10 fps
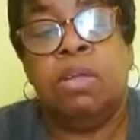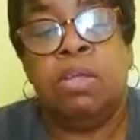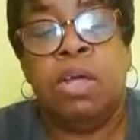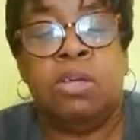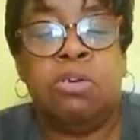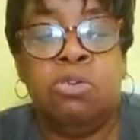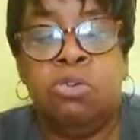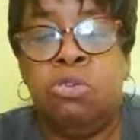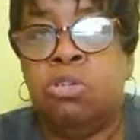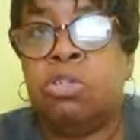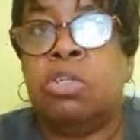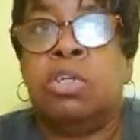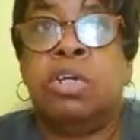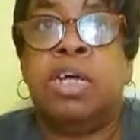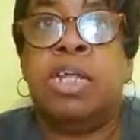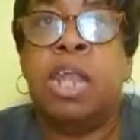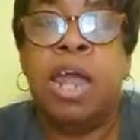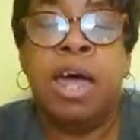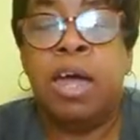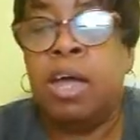Like the hooks and the
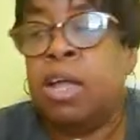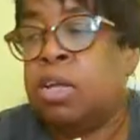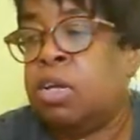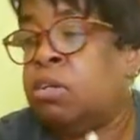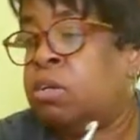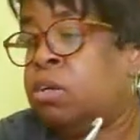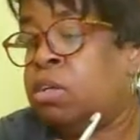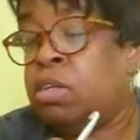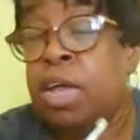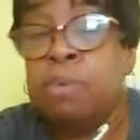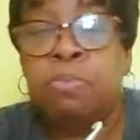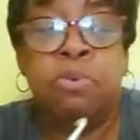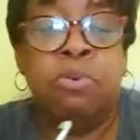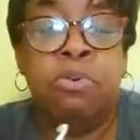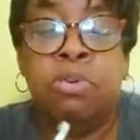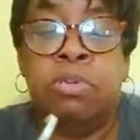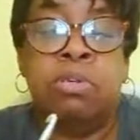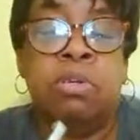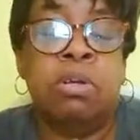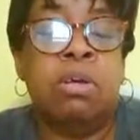inline and tapered and
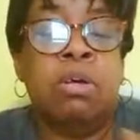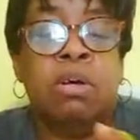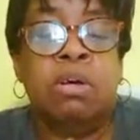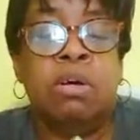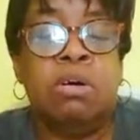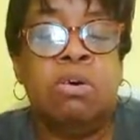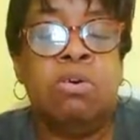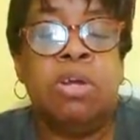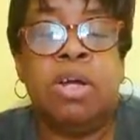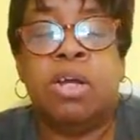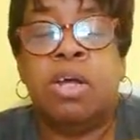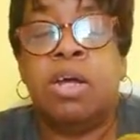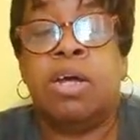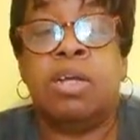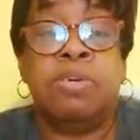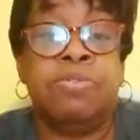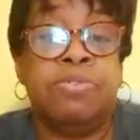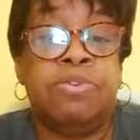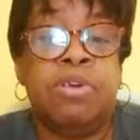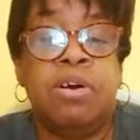all that kind of
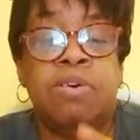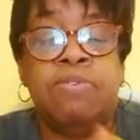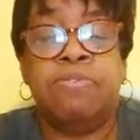stuff.